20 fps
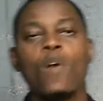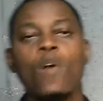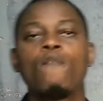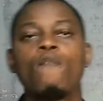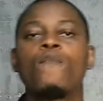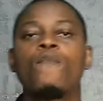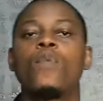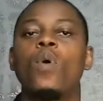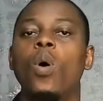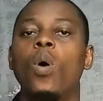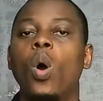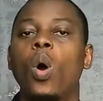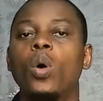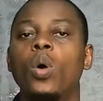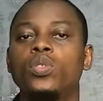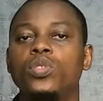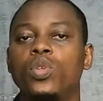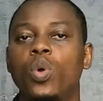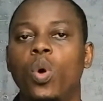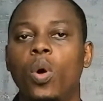for
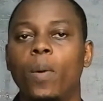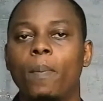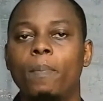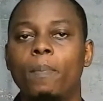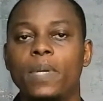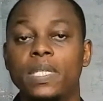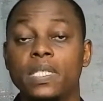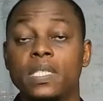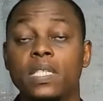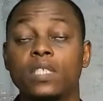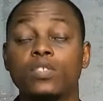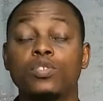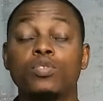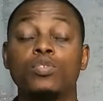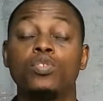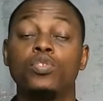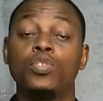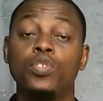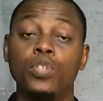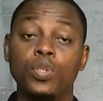your business? Should
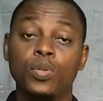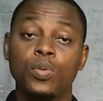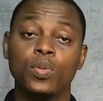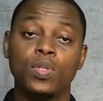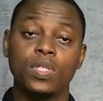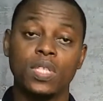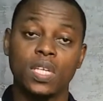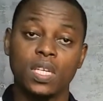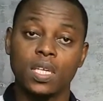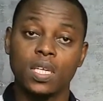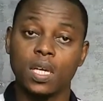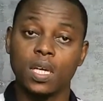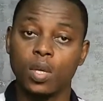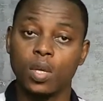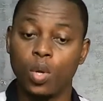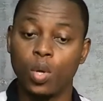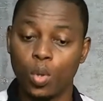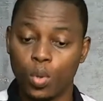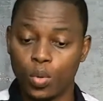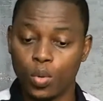you take a
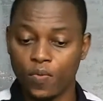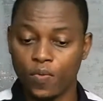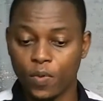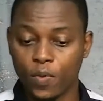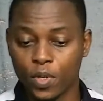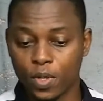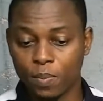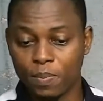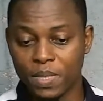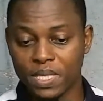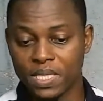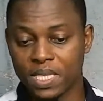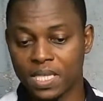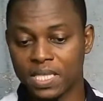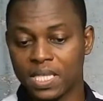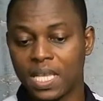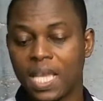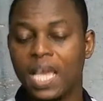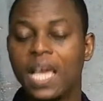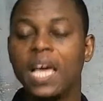loan for your business?
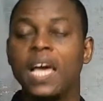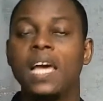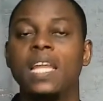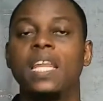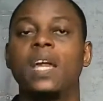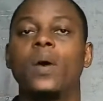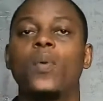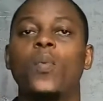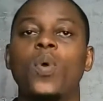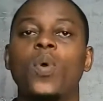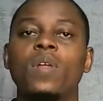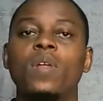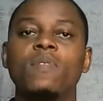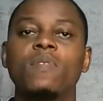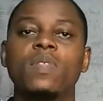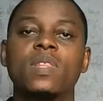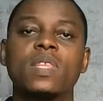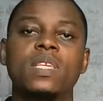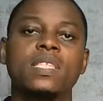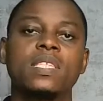Now, one of the
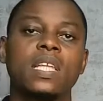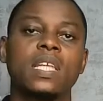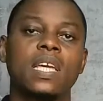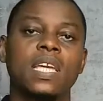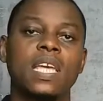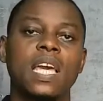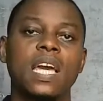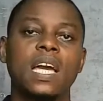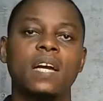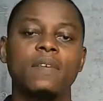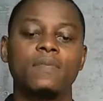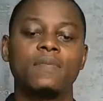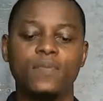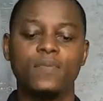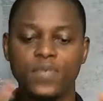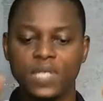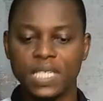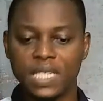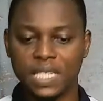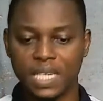things that I have
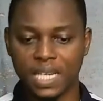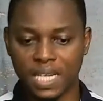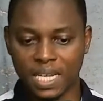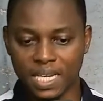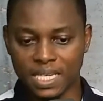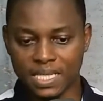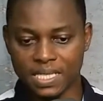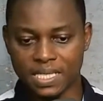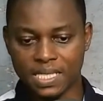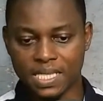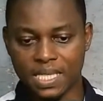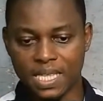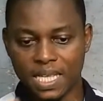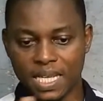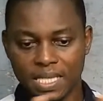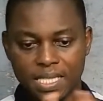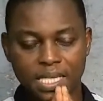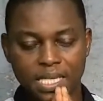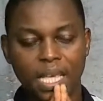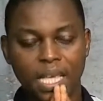realized
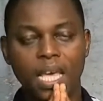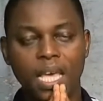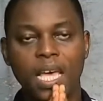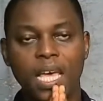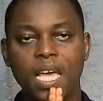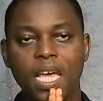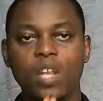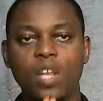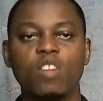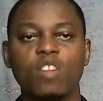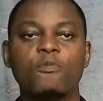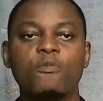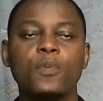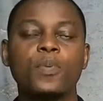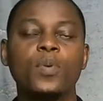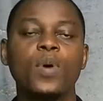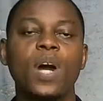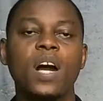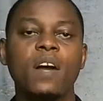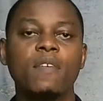that a lot of
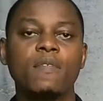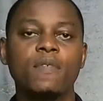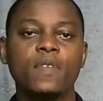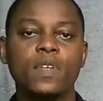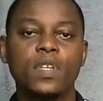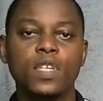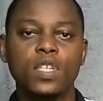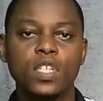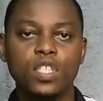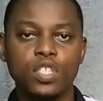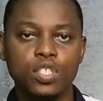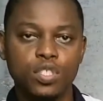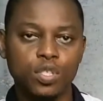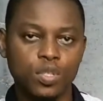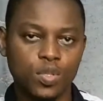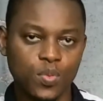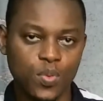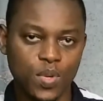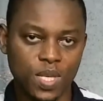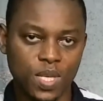people have
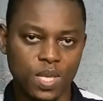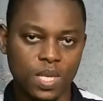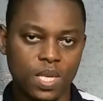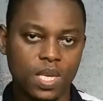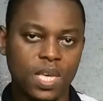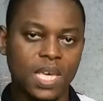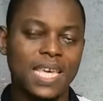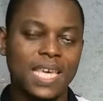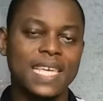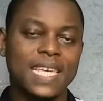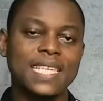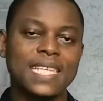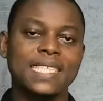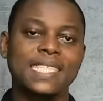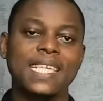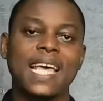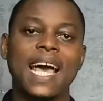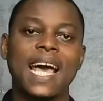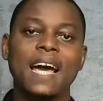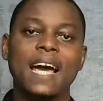issues with is
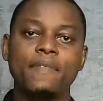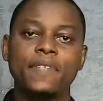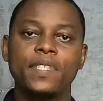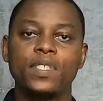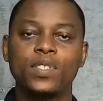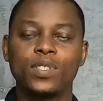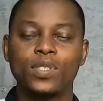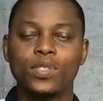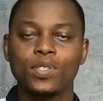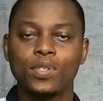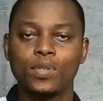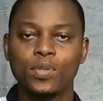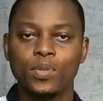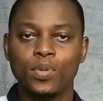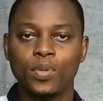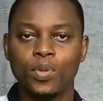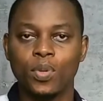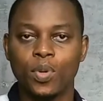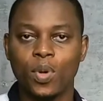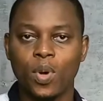having
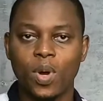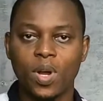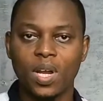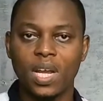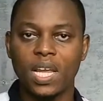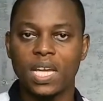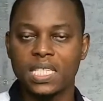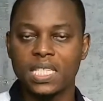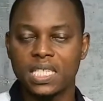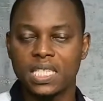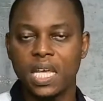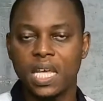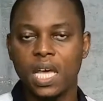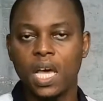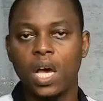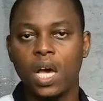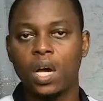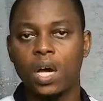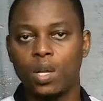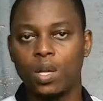to collect
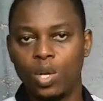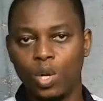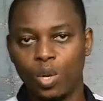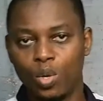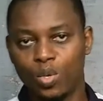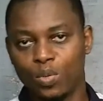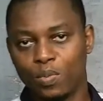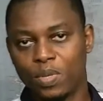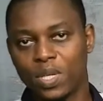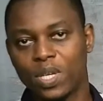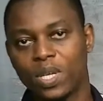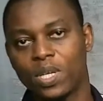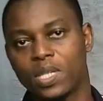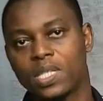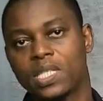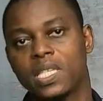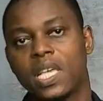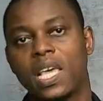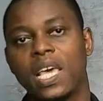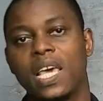a loan
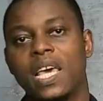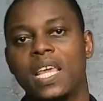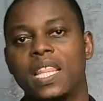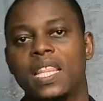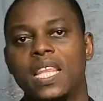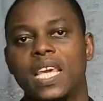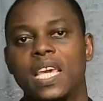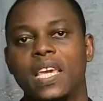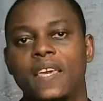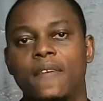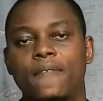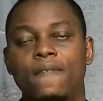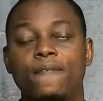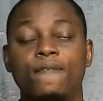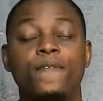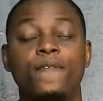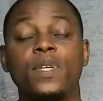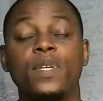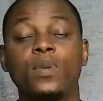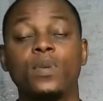because they
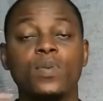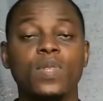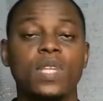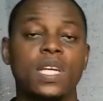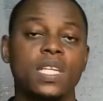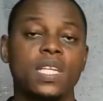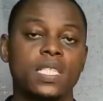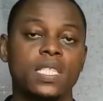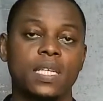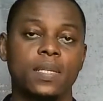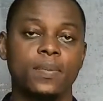feel that